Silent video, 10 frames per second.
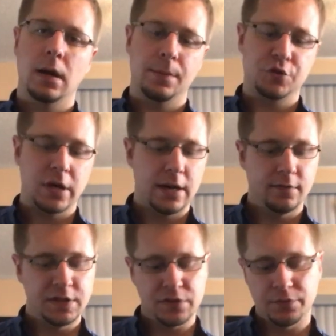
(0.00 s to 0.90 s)
I'm trying
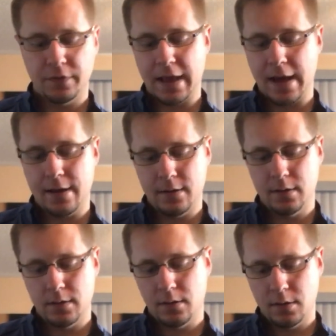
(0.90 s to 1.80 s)
to listen for that
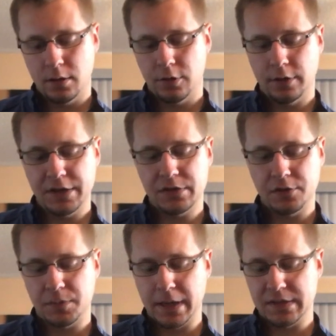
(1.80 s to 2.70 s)
grace
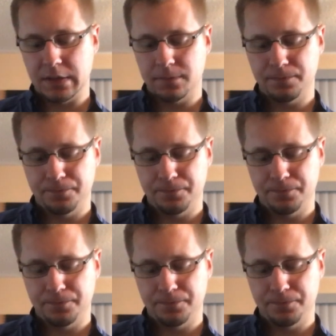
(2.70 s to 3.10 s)
note spacing,